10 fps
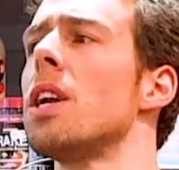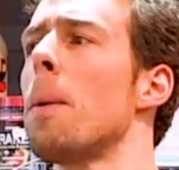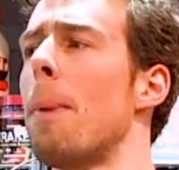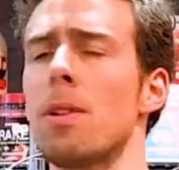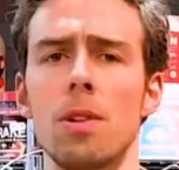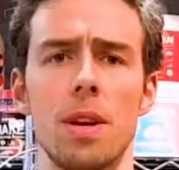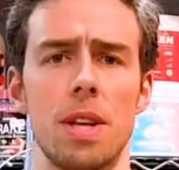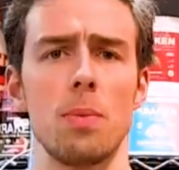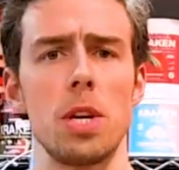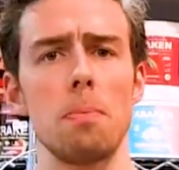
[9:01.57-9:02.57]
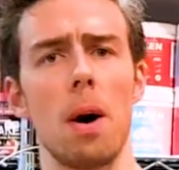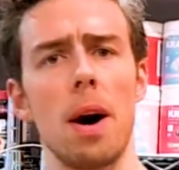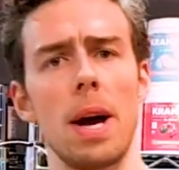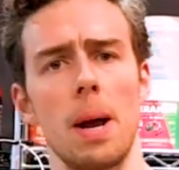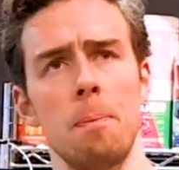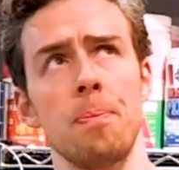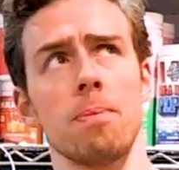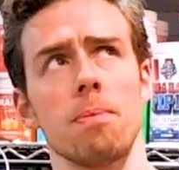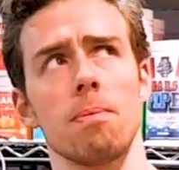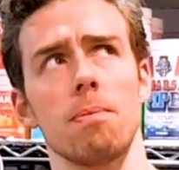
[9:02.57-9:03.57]
in a bundle, I think, when you buy.
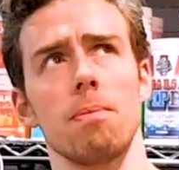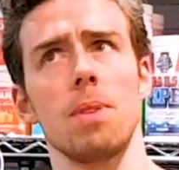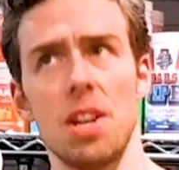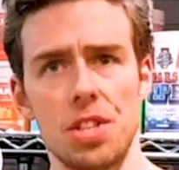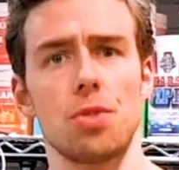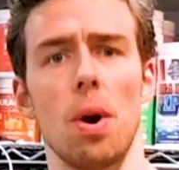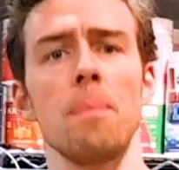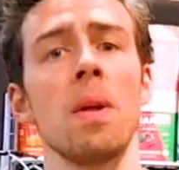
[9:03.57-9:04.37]
Yes, that's right.